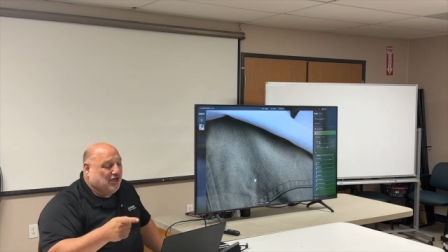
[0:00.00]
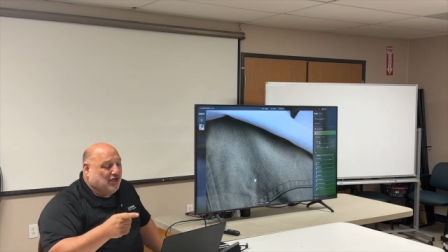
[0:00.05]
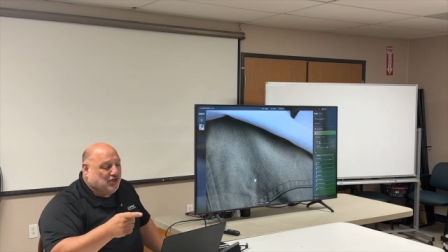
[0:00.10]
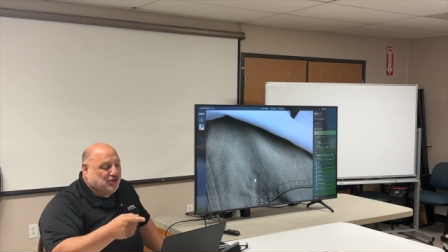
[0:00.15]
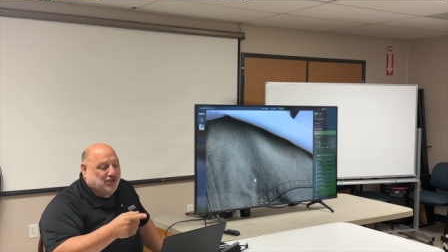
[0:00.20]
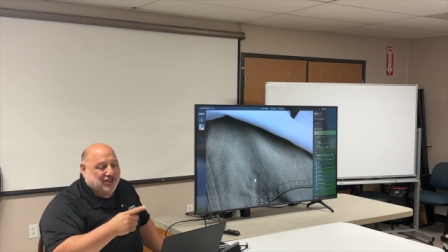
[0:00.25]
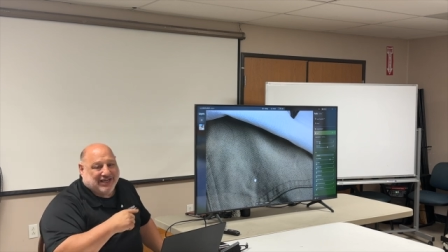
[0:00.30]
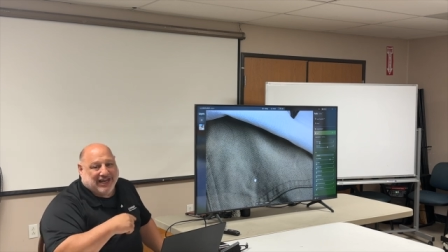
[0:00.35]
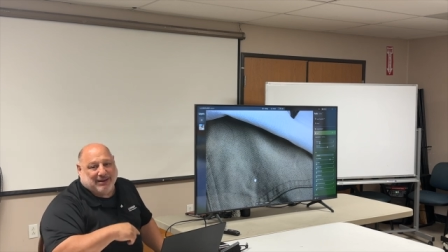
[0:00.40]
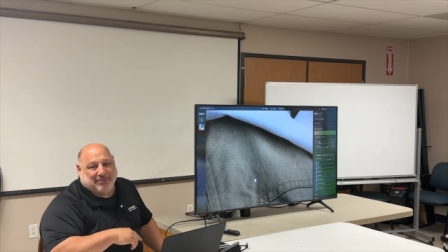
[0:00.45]

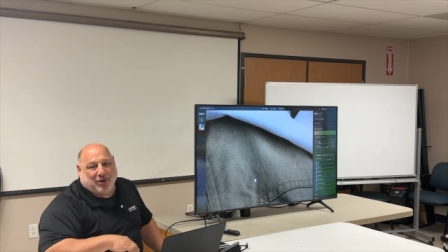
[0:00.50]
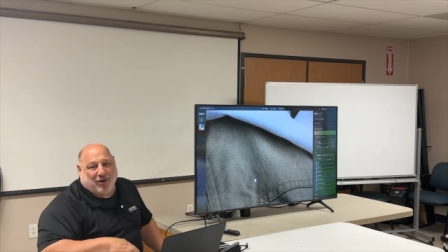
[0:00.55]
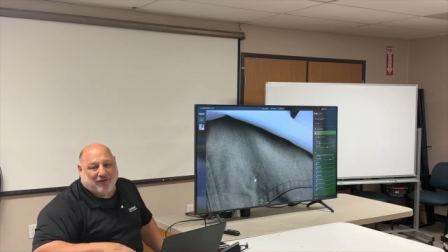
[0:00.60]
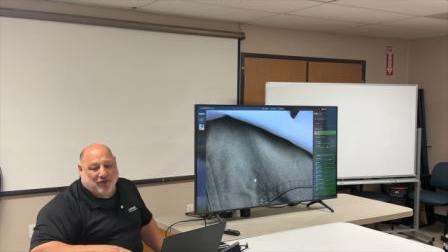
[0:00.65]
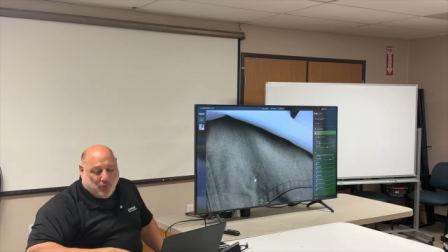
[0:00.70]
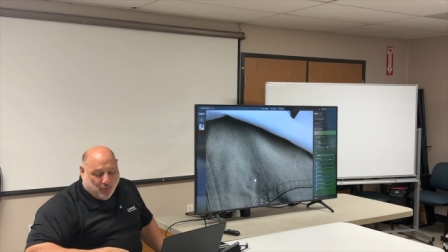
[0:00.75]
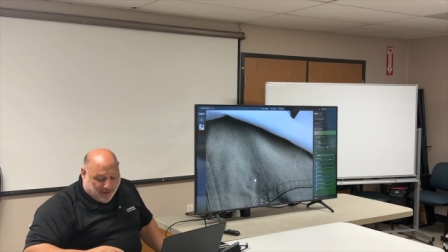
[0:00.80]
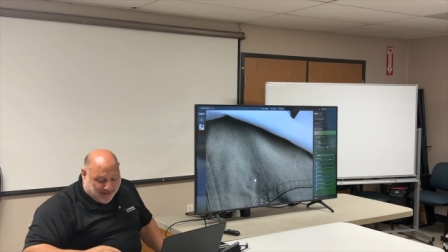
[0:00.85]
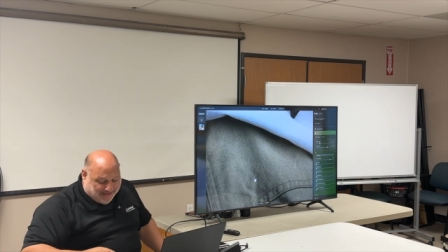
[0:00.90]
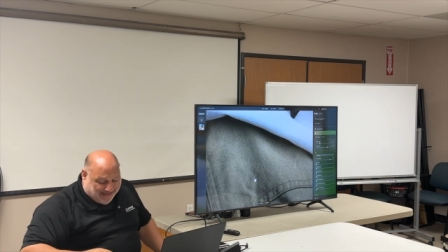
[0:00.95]
She came
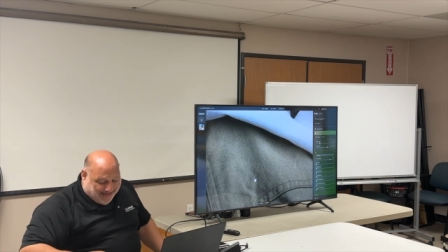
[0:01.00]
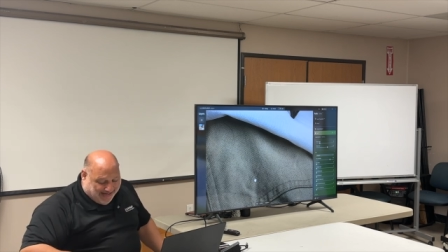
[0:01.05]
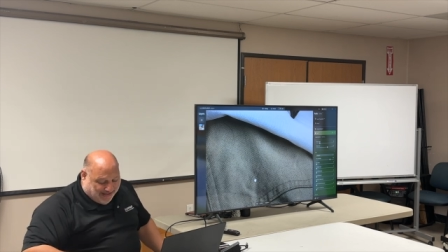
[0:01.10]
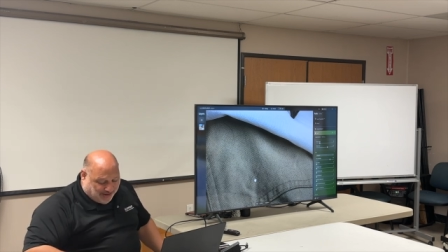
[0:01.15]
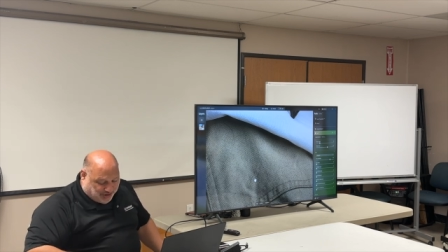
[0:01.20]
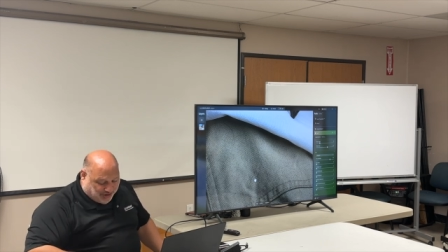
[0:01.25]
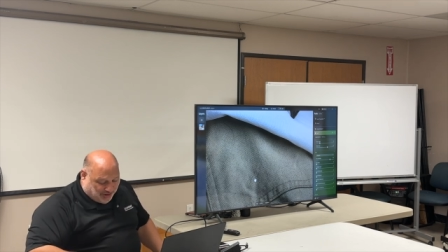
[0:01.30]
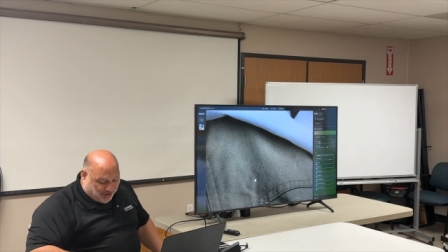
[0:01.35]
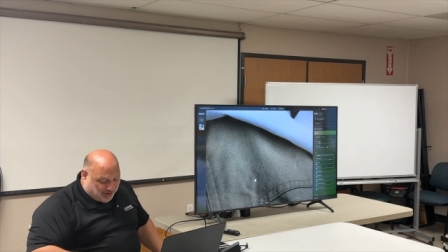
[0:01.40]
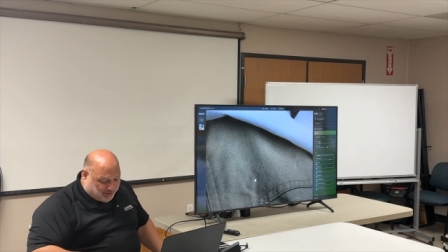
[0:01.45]
over one day.
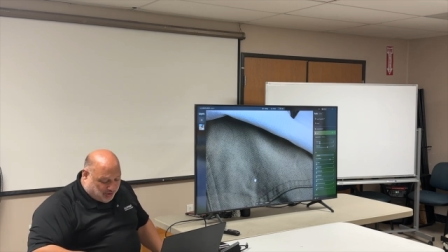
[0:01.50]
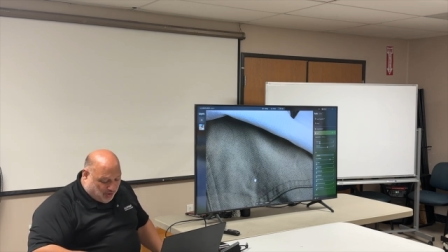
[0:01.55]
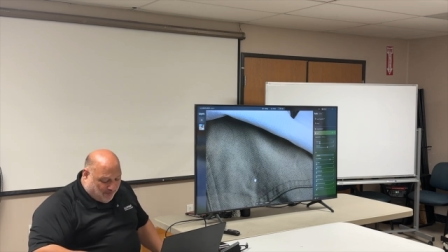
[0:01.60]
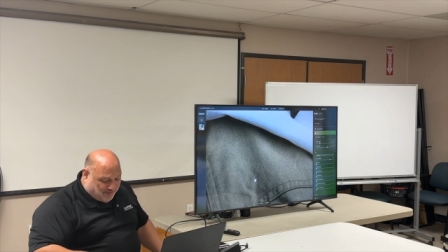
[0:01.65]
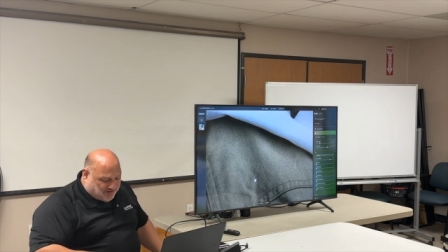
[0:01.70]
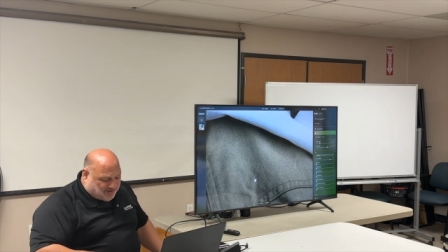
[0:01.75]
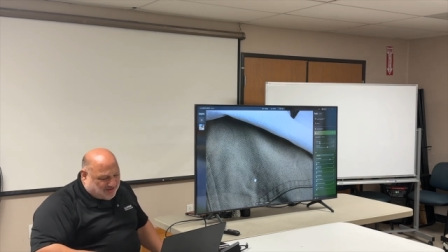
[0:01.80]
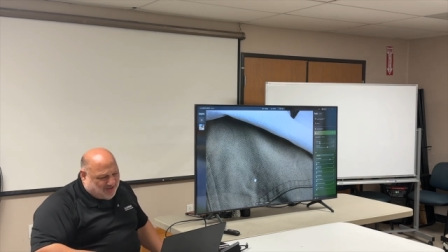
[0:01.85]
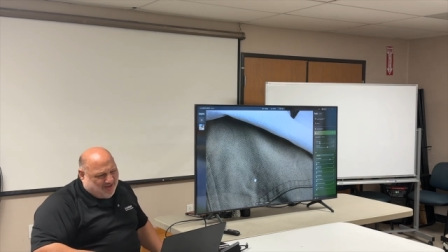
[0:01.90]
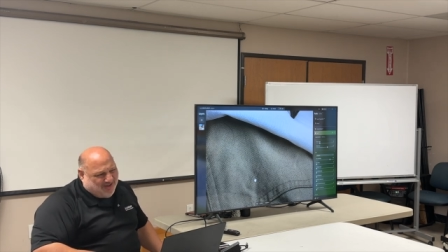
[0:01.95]
She looked over.
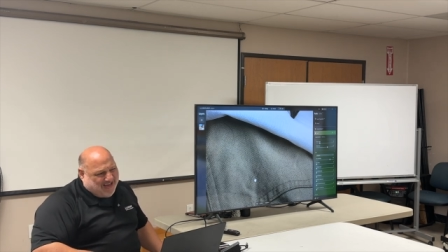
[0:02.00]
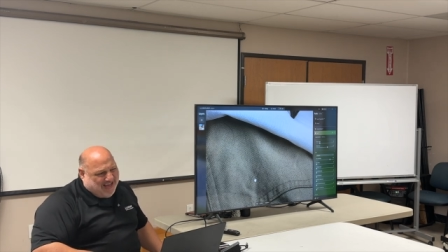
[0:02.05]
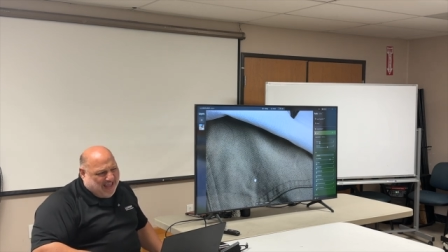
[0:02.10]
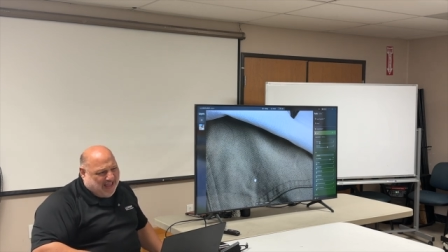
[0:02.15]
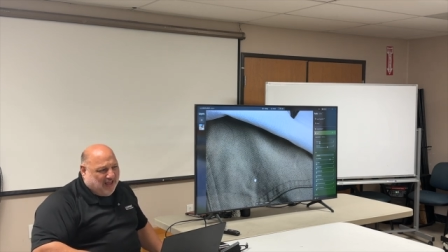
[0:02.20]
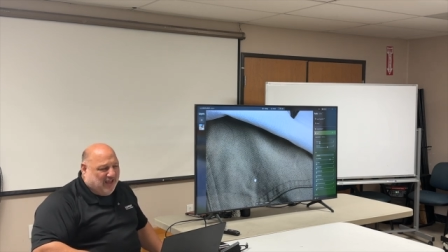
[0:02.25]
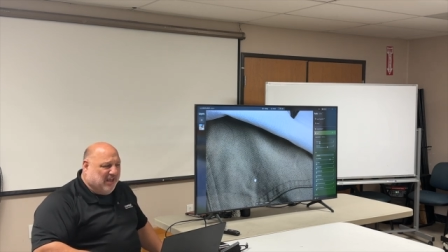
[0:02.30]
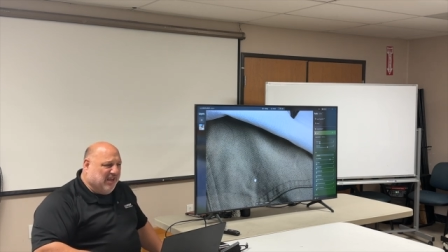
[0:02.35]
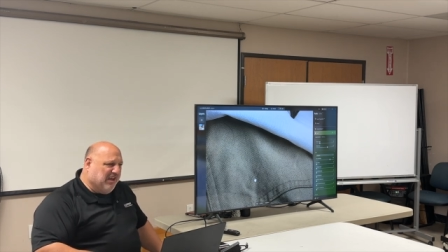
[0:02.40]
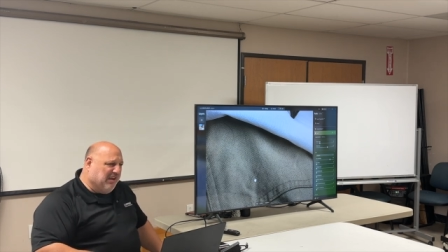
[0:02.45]
She goes, "Oh yeah,